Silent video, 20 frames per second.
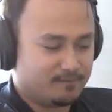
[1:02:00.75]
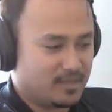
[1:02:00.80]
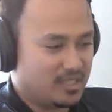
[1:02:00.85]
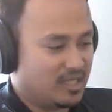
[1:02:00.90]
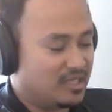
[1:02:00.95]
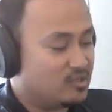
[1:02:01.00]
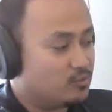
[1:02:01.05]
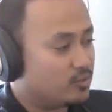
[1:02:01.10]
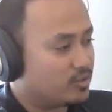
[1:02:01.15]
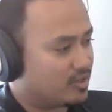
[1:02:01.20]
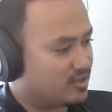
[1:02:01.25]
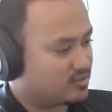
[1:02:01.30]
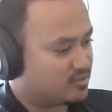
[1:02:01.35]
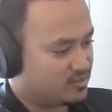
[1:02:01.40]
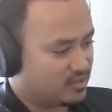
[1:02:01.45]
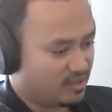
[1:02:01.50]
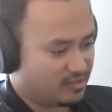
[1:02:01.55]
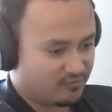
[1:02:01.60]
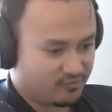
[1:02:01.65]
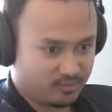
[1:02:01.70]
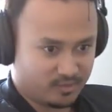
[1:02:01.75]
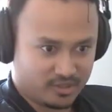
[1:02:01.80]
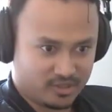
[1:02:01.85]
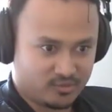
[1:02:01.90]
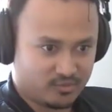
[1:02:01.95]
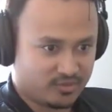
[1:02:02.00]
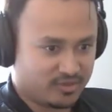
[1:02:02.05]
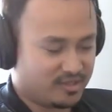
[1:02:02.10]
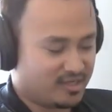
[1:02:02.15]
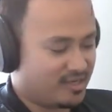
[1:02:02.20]
Anyone that's not familiar
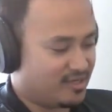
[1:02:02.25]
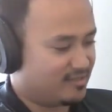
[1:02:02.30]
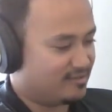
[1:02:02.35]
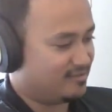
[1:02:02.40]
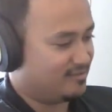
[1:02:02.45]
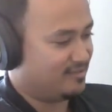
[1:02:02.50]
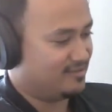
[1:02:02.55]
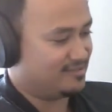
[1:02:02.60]
with that, they